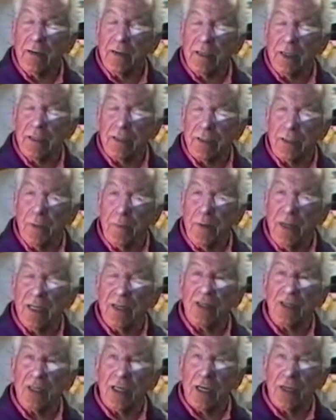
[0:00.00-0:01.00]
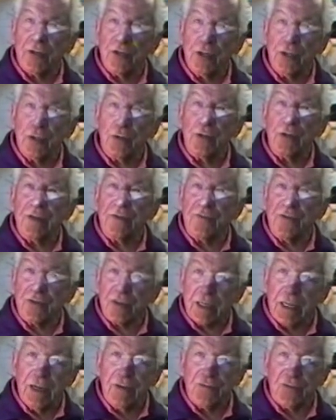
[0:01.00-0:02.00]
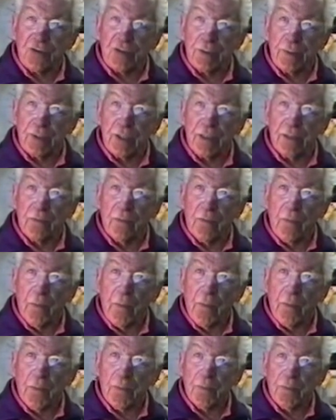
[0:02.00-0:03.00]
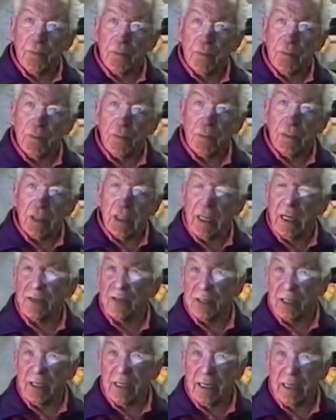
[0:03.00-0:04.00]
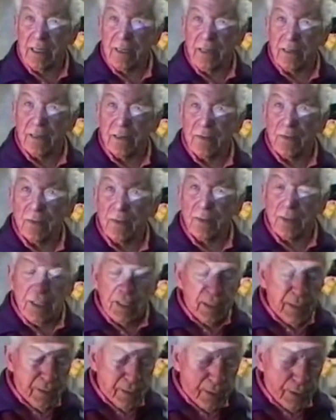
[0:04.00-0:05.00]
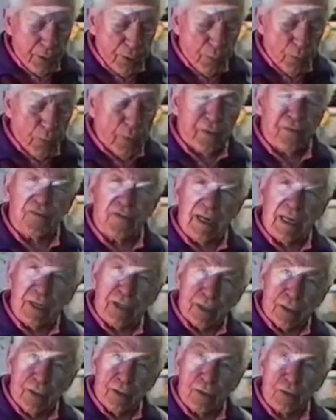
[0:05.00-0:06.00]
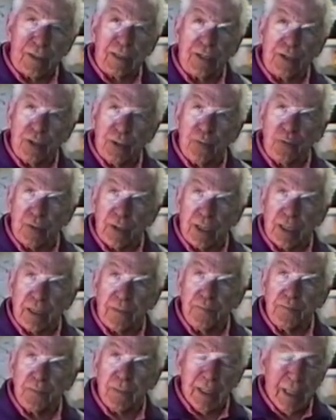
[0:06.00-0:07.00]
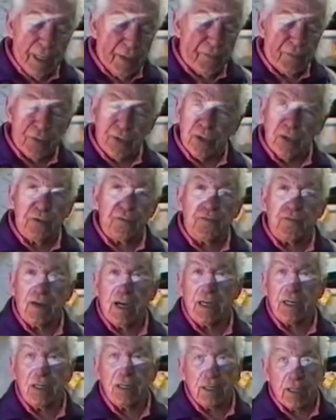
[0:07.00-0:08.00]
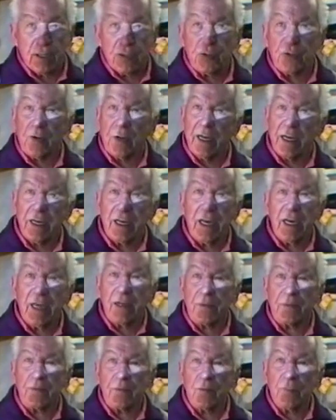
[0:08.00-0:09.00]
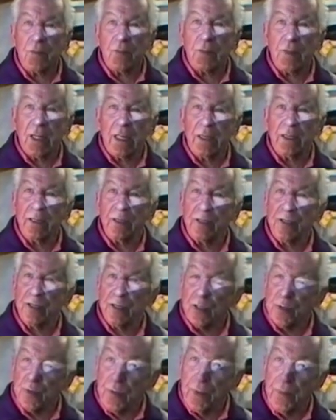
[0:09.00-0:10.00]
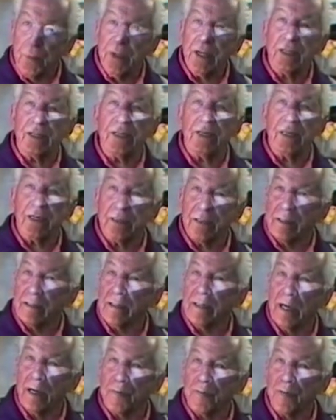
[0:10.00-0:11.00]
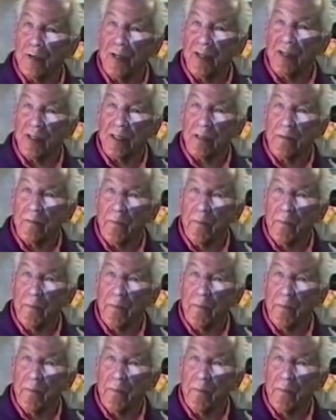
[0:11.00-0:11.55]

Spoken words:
It depends on you if you're comfortable. That's the idea. Then you will find gold as you work. If you don't find it, then try again. You just repeat the operation.